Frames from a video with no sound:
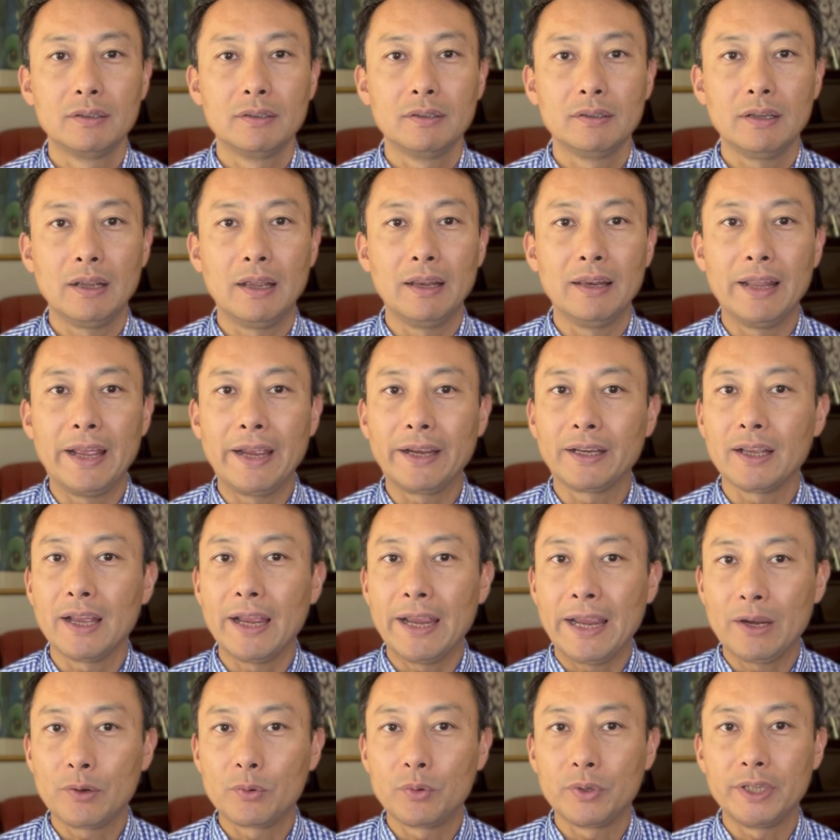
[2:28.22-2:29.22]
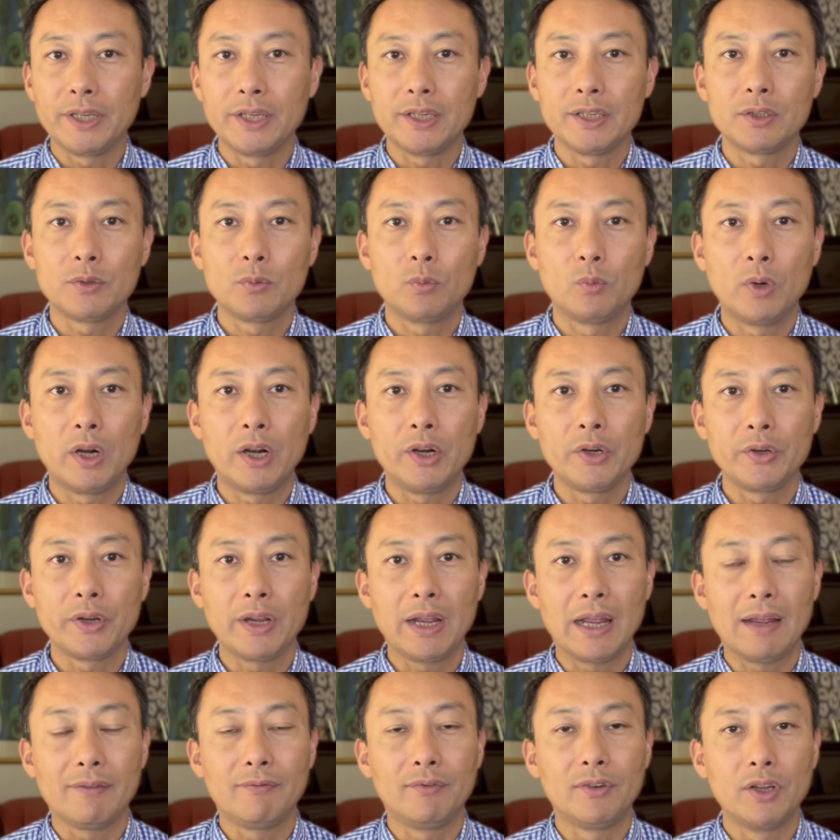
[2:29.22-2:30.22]
Unlike equities where you
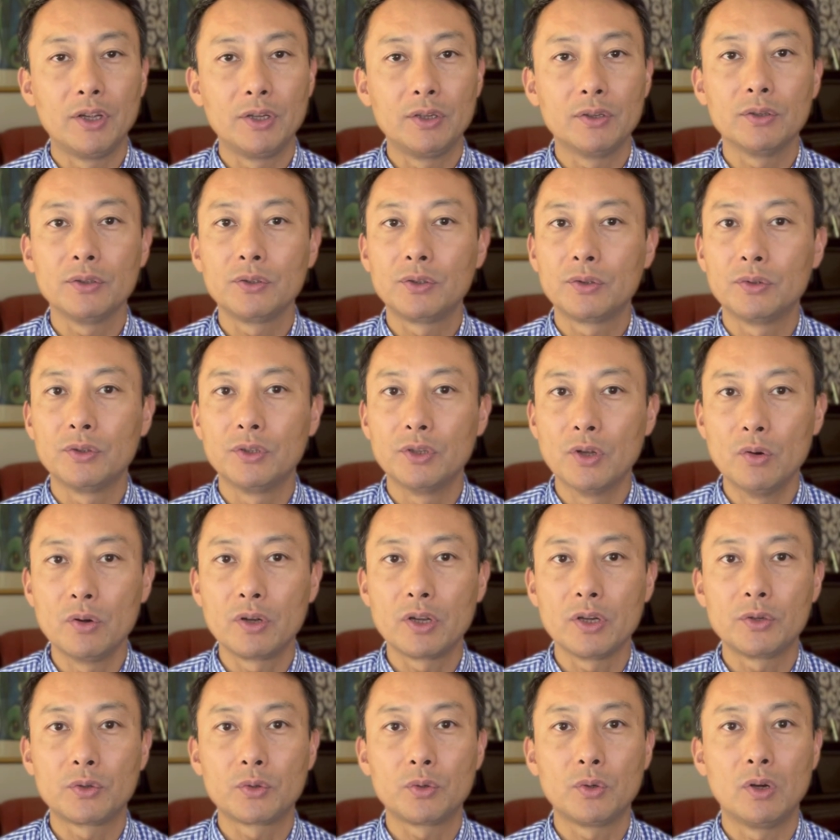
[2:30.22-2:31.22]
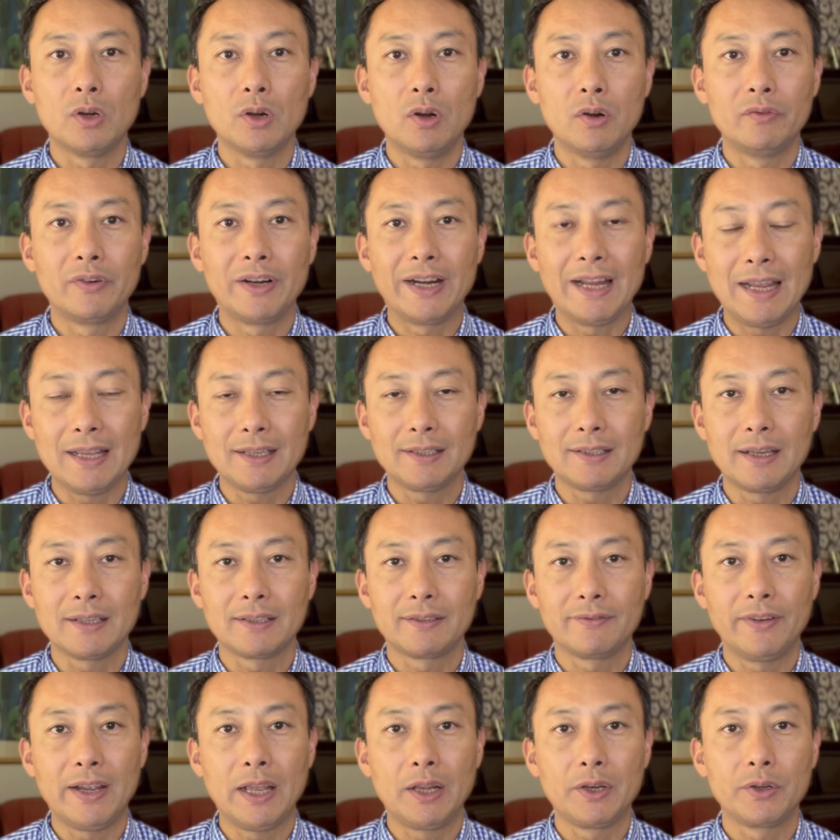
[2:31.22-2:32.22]
have little to no control over assets
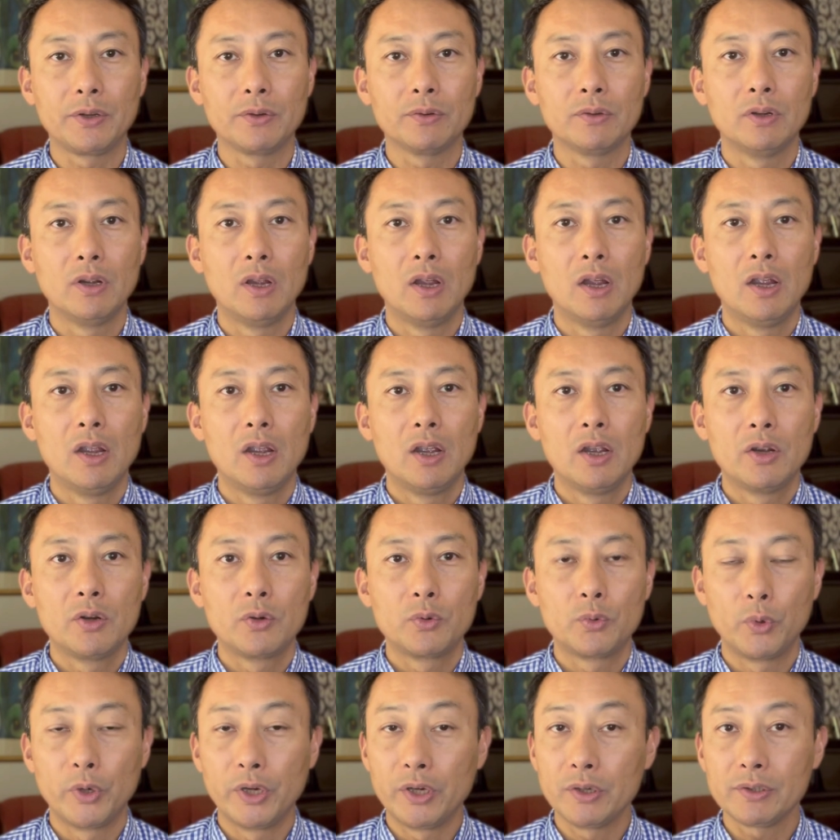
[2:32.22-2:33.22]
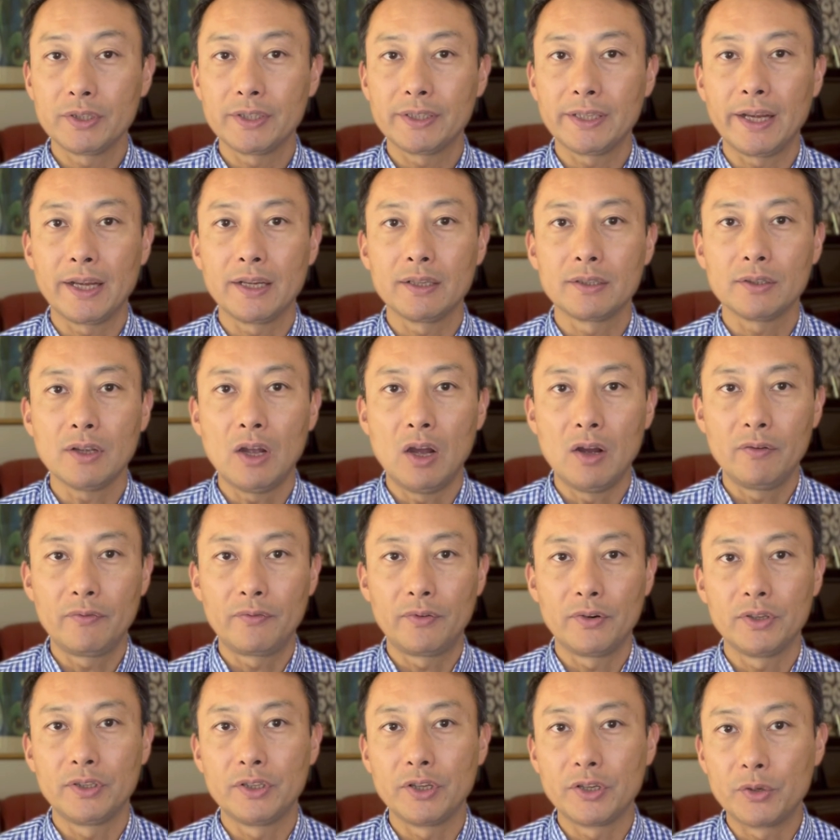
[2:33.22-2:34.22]
value, real estate
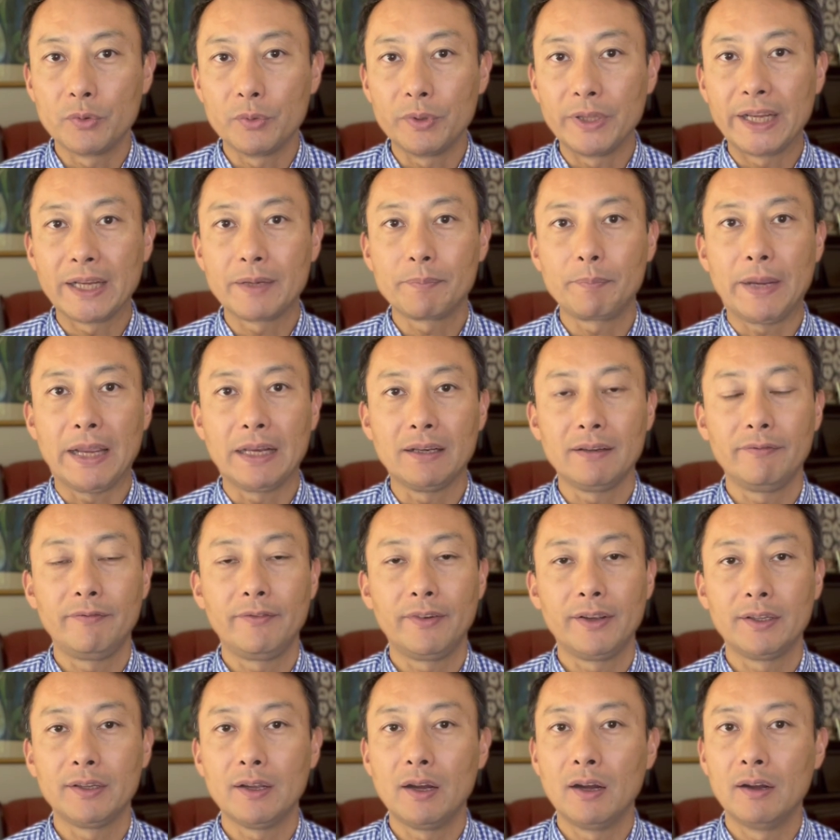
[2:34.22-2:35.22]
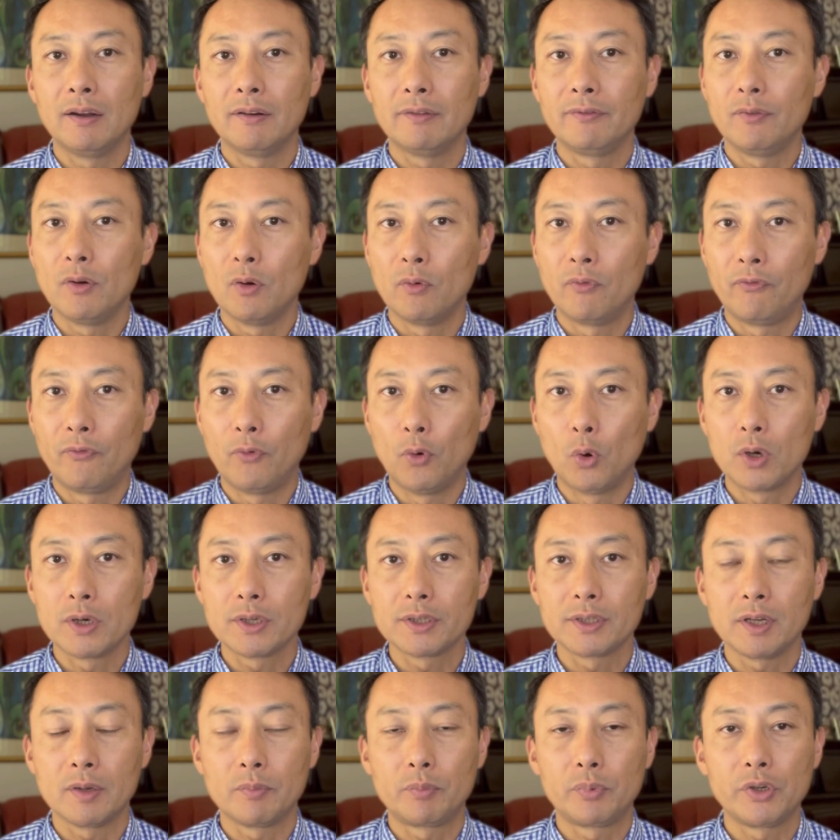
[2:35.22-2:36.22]
offers the unique benefit of
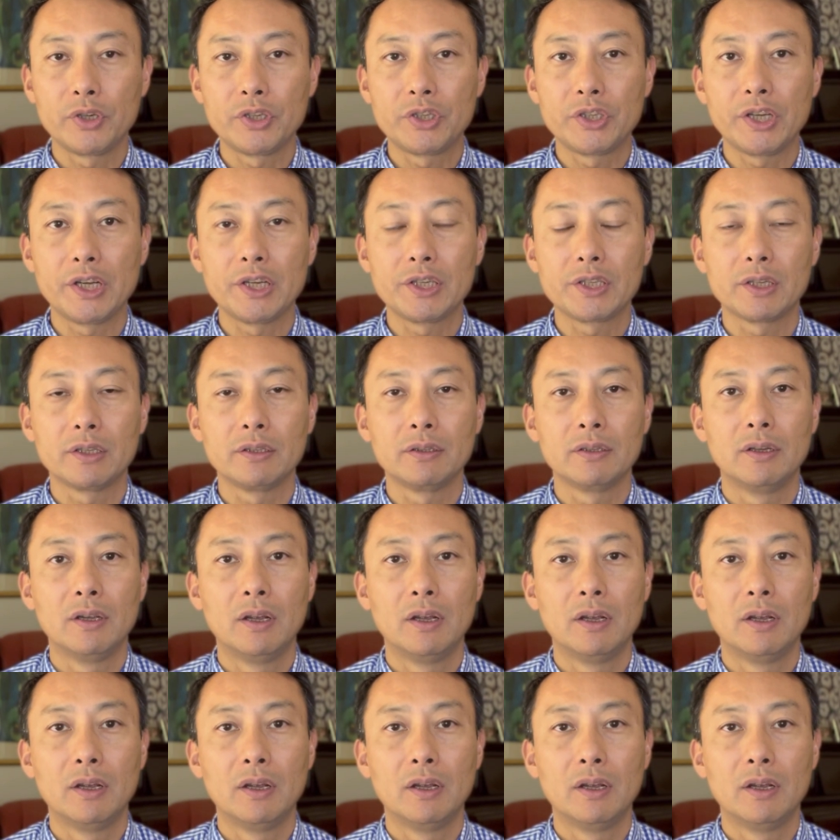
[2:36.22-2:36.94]
forced appreciation,